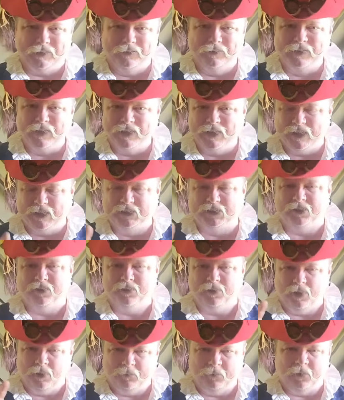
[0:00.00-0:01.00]
you can get
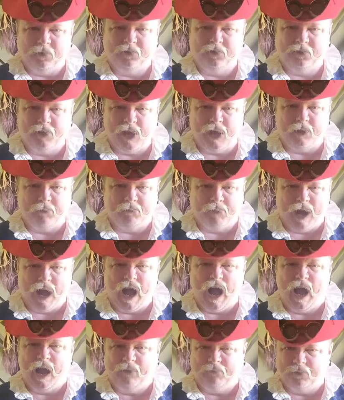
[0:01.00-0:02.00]
yourself a steak
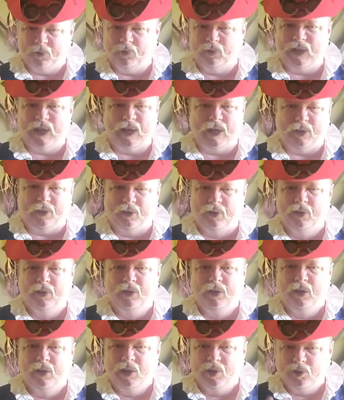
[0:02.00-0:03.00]
pie for like
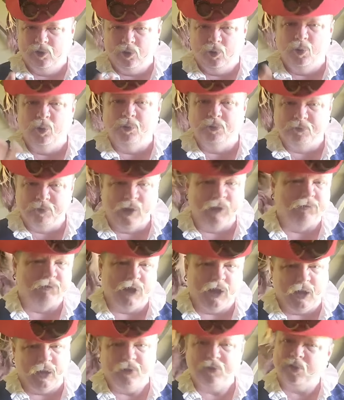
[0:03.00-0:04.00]
250.
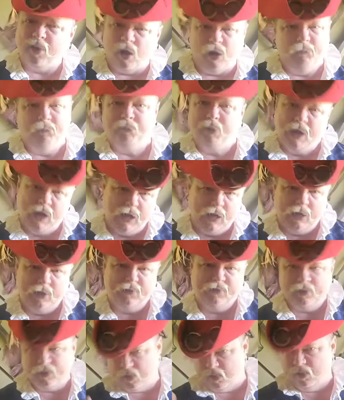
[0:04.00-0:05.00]
It's not bad.
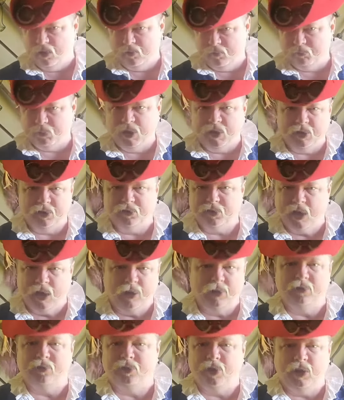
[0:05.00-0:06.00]
They're pretty
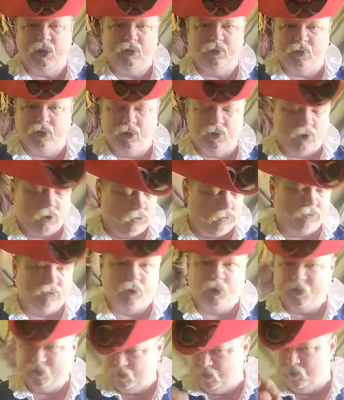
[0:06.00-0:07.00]
tasty and they're known
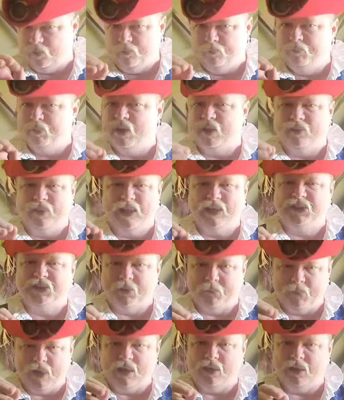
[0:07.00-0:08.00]
for a little bit of that
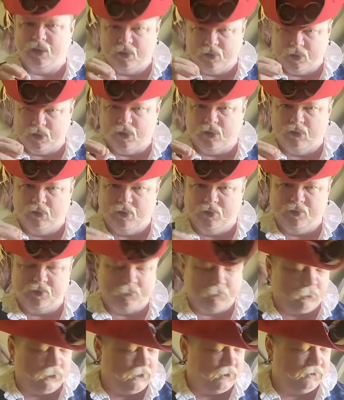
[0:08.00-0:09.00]
Jamaican curry
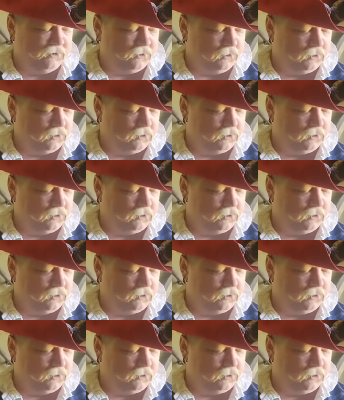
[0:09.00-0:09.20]
spice.